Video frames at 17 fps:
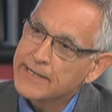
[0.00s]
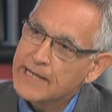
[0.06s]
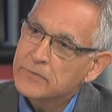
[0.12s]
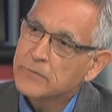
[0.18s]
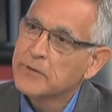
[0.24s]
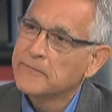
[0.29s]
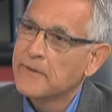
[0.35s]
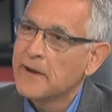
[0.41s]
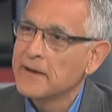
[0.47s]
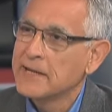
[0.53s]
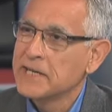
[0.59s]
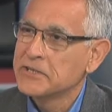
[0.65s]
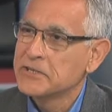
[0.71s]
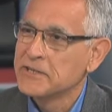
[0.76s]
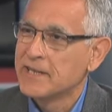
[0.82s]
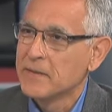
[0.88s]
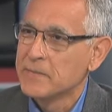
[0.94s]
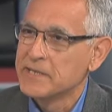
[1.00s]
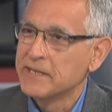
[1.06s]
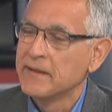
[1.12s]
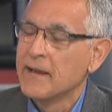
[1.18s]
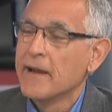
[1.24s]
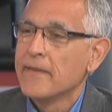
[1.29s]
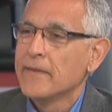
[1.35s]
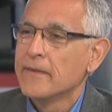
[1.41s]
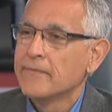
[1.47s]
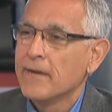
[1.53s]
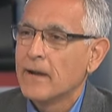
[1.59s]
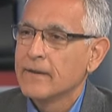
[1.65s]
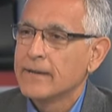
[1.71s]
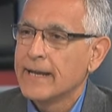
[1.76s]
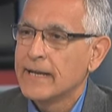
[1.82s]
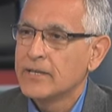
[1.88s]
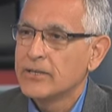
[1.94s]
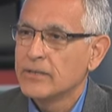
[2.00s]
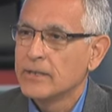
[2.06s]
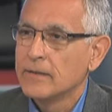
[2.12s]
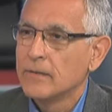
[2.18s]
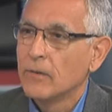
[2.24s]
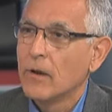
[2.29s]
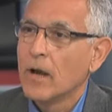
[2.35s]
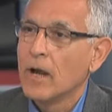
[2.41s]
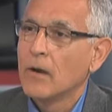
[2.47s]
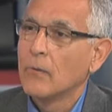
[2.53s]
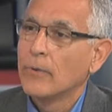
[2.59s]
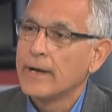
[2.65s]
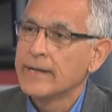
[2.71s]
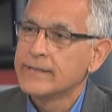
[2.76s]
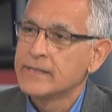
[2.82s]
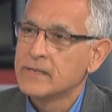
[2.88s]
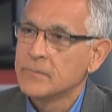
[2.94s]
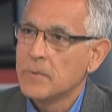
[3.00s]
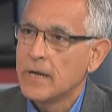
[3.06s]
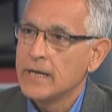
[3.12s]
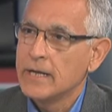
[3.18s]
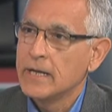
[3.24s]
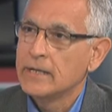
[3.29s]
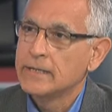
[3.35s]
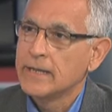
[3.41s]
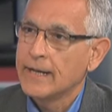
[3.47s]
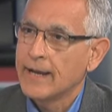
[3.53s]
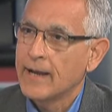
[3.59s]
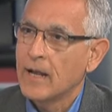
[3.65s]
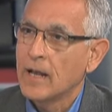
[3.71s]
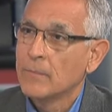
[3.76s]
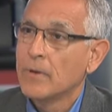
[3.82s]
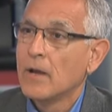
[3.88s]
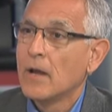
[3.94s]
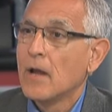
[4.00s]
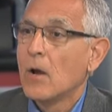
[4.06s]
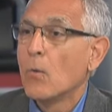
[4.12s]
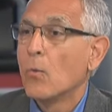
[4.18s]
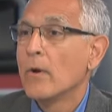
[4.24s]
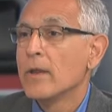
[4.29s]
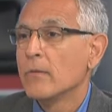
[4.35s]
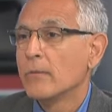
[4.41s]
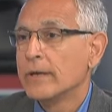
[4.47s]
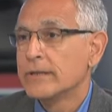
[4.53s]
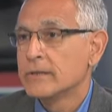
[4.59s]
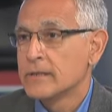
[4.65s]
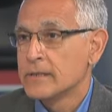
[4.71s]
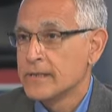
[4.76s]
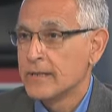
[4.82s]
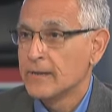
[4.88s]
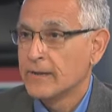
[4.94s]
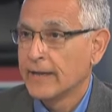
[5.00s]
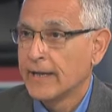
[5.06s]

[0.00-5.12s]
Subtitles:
That's where the foundation comes in. The foundation raises money to help where the Regional Center